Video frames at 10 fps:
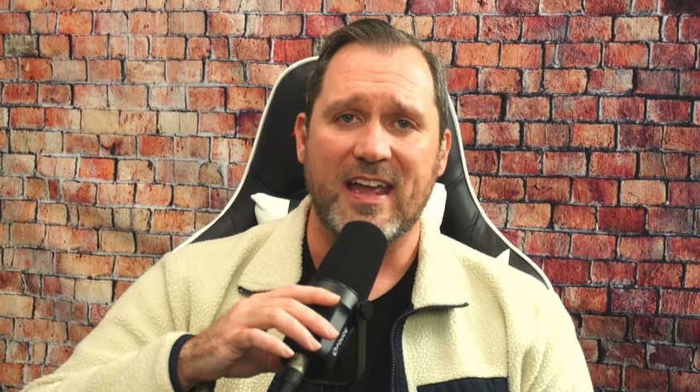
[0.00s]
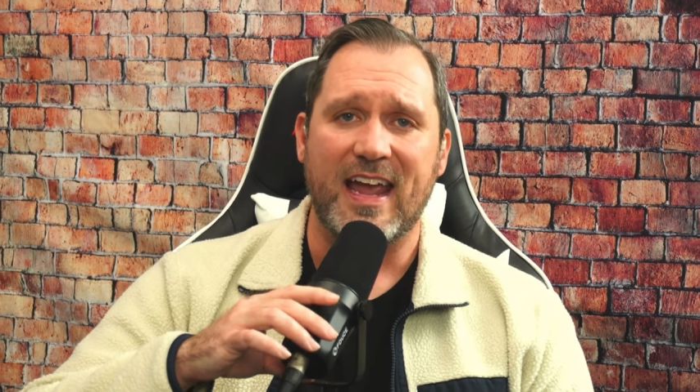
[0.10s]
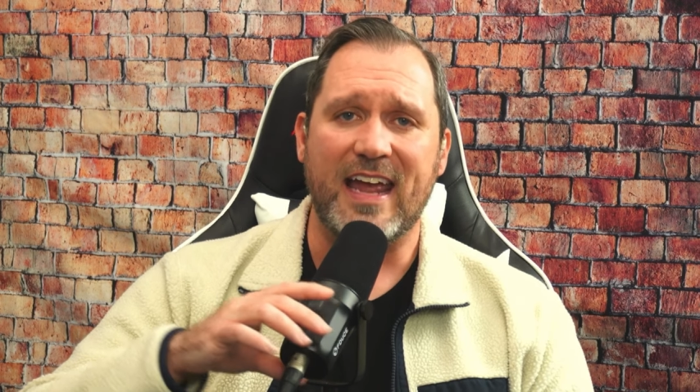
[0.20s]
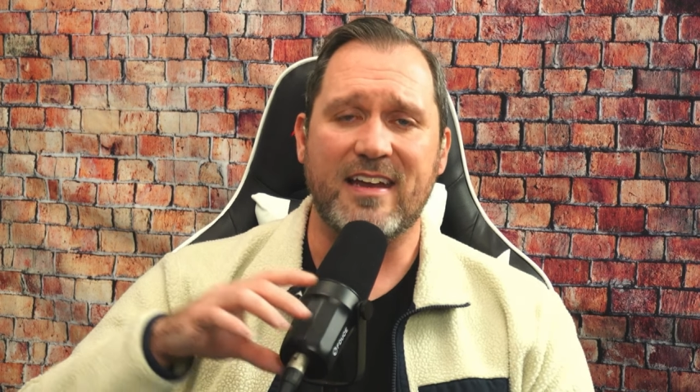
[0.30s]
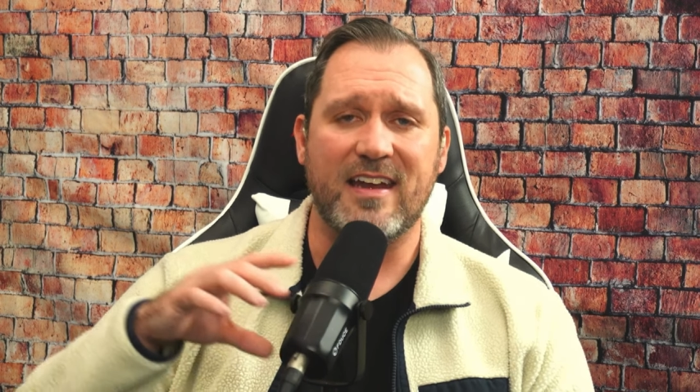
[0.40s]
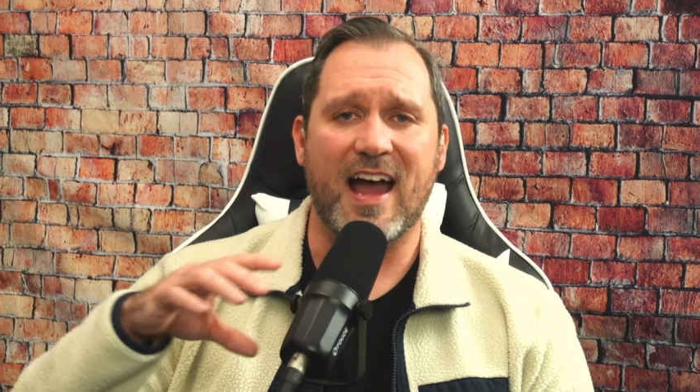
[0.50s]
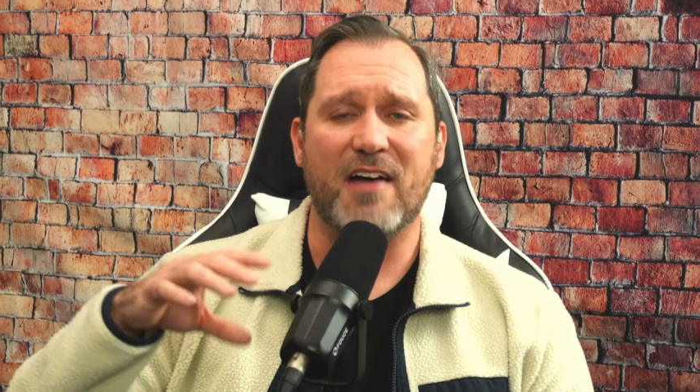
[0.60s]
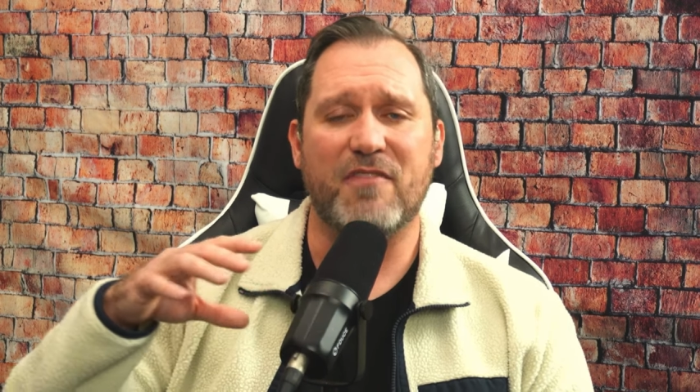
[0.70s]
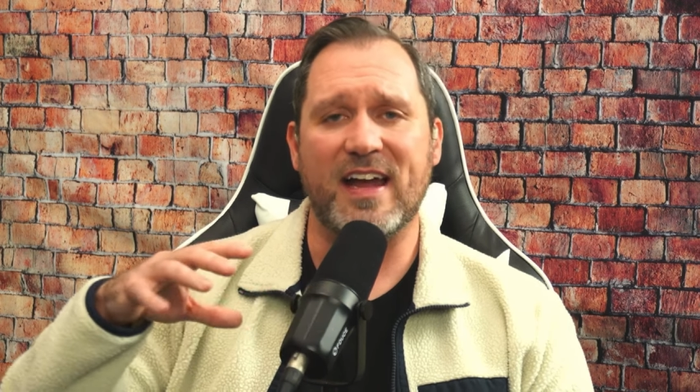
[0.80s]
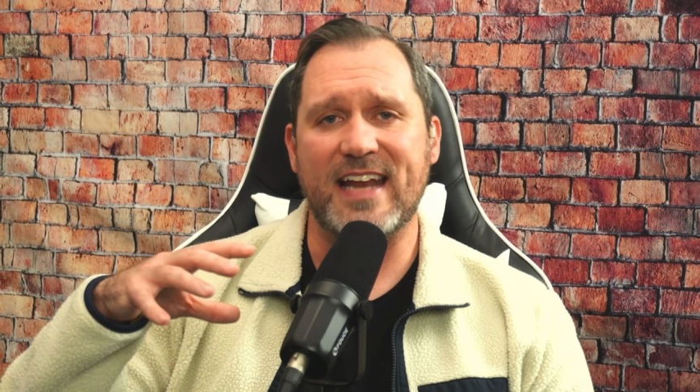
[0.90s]
and
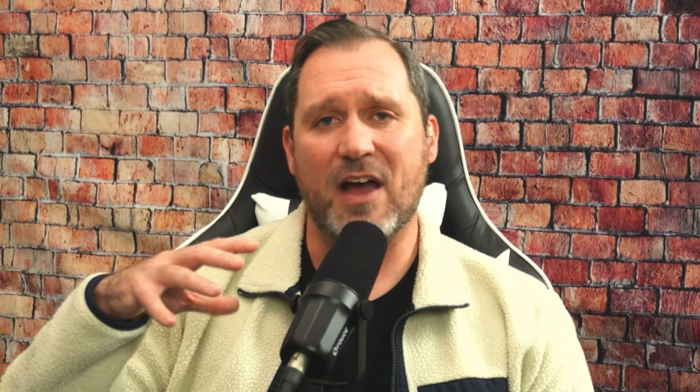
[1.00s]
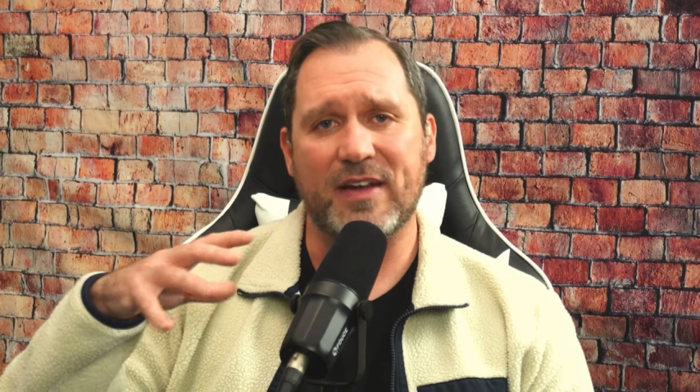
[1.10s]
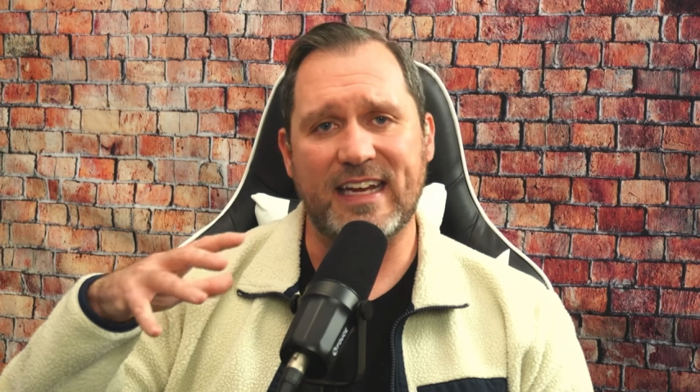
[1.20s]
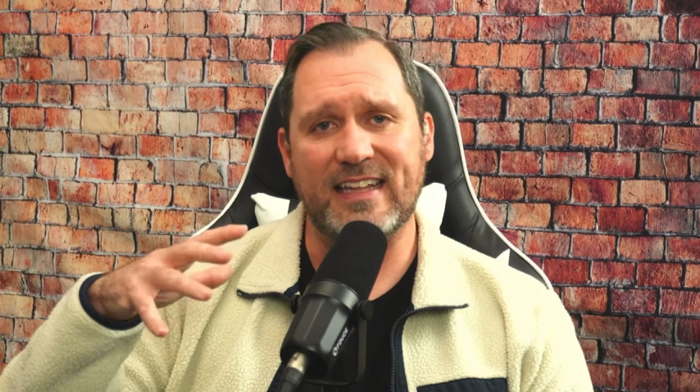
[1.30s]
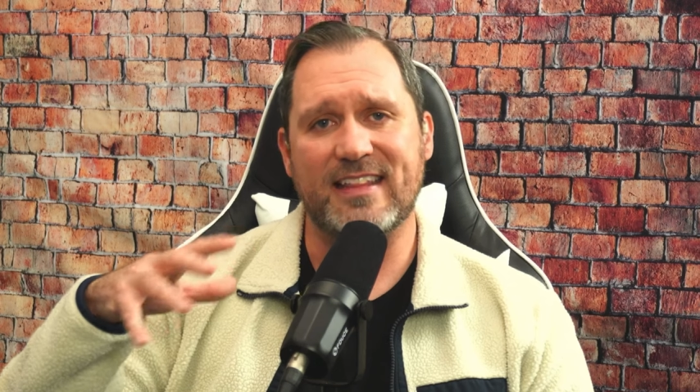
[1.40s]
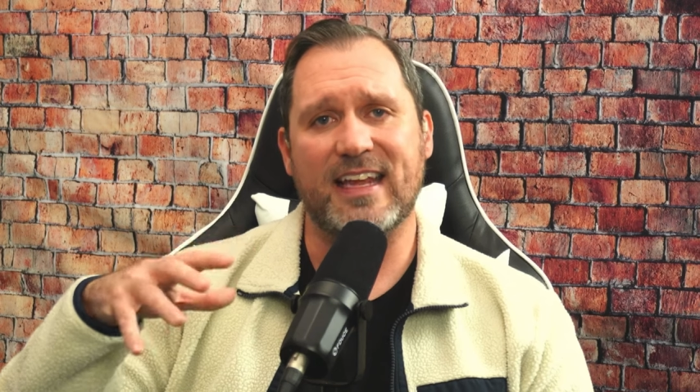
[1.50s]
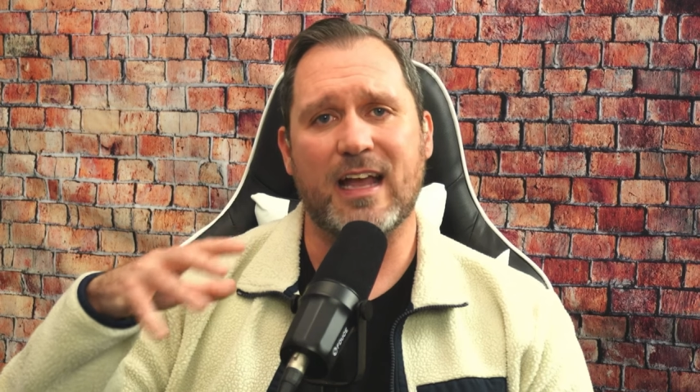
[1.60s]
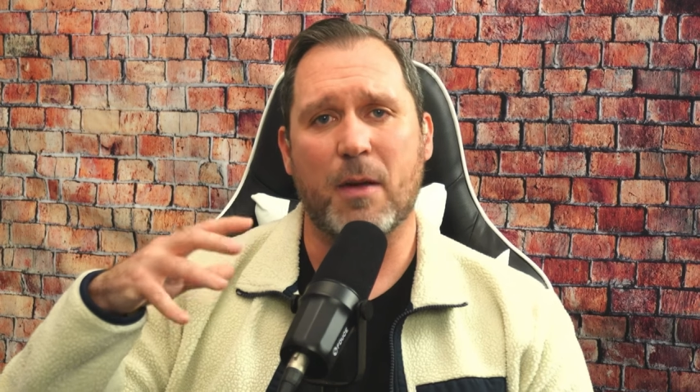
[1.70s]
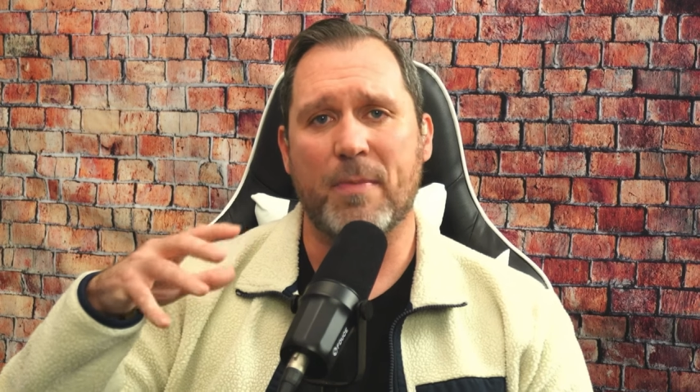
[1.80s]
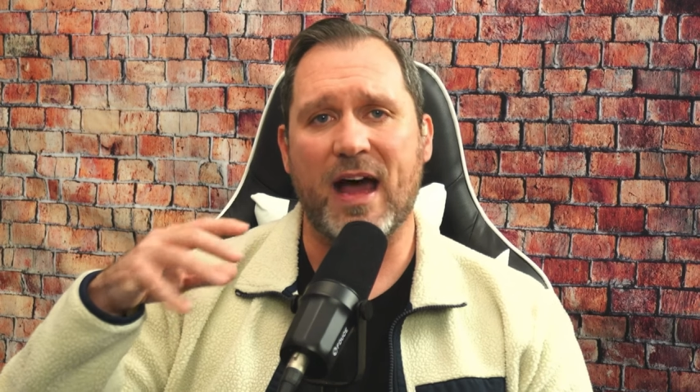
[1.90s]
not find out anything
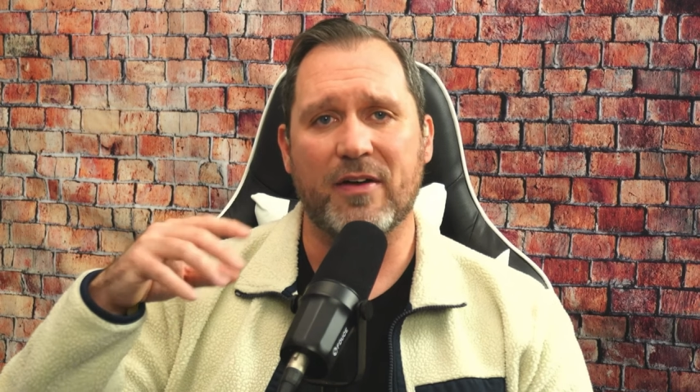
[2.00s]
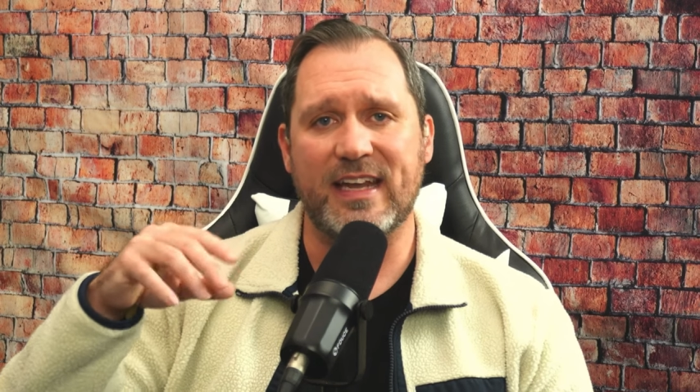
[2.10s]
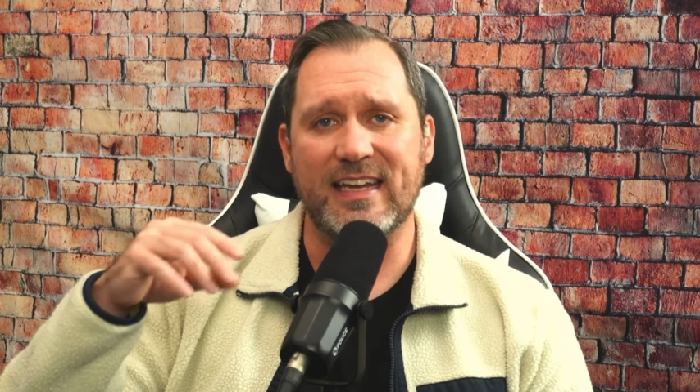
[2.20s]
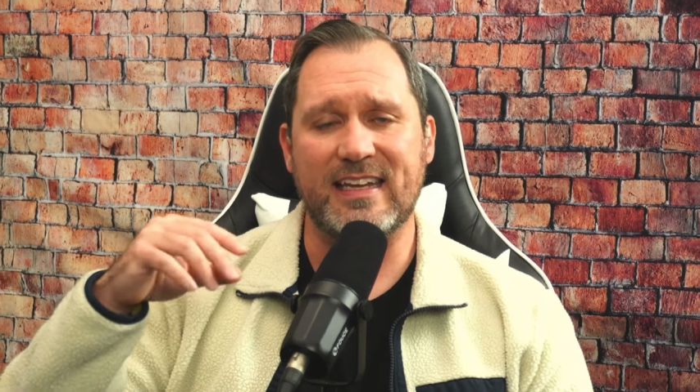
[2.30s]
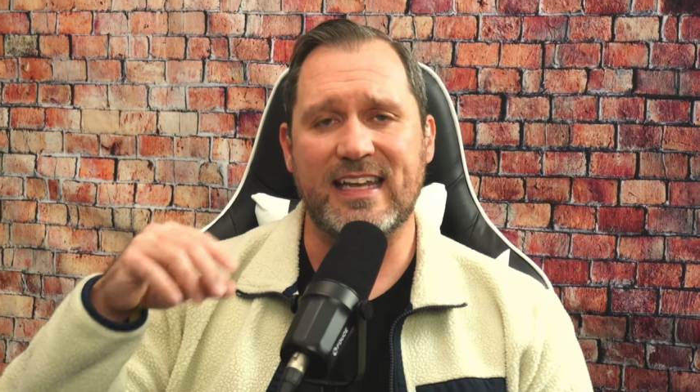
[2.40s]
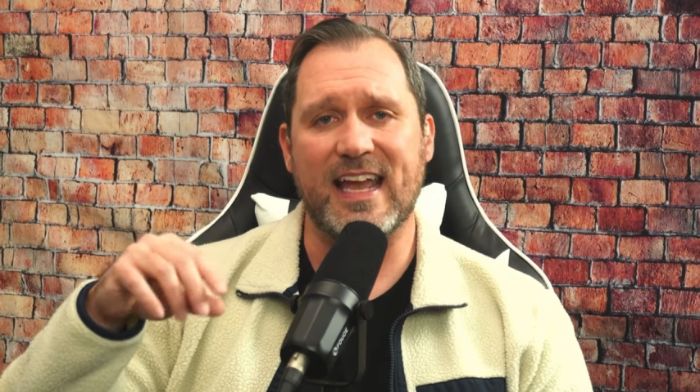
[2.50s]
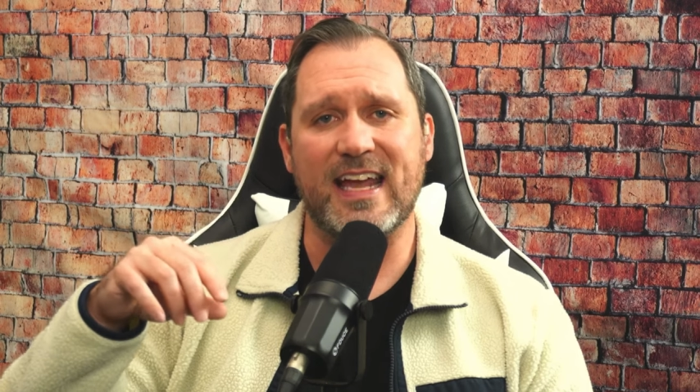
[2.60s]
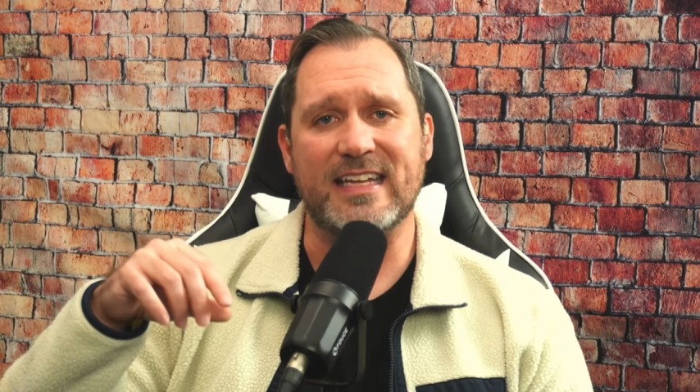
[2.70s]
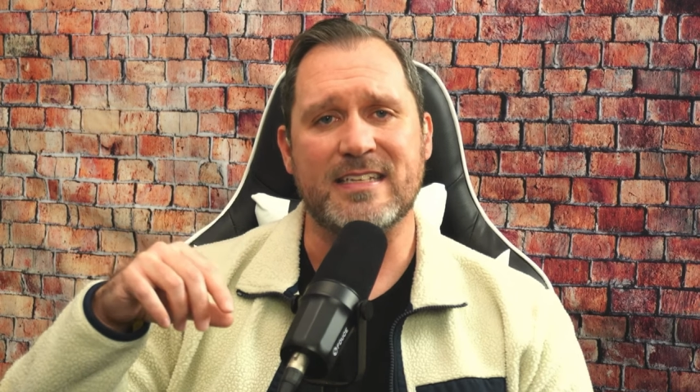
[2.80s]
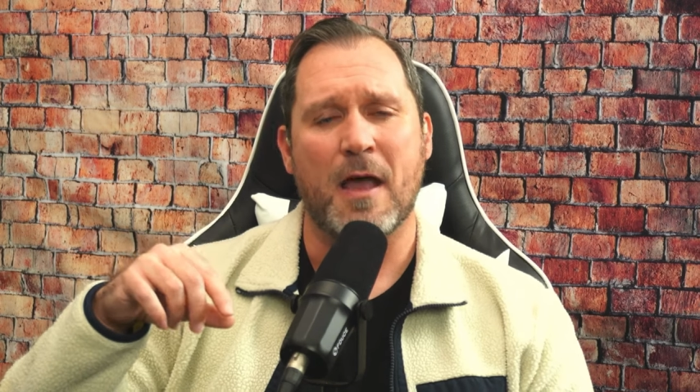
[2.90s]
about
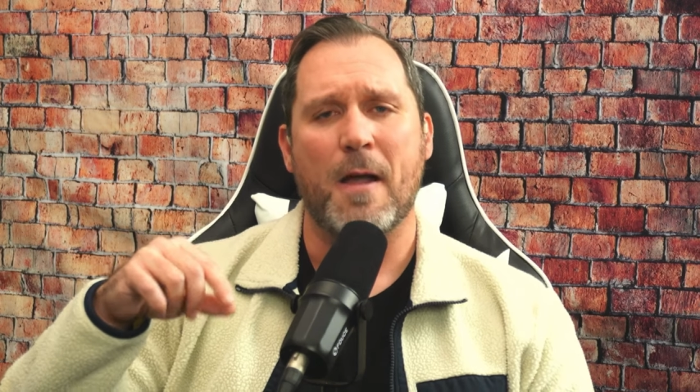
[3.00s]
NDAs,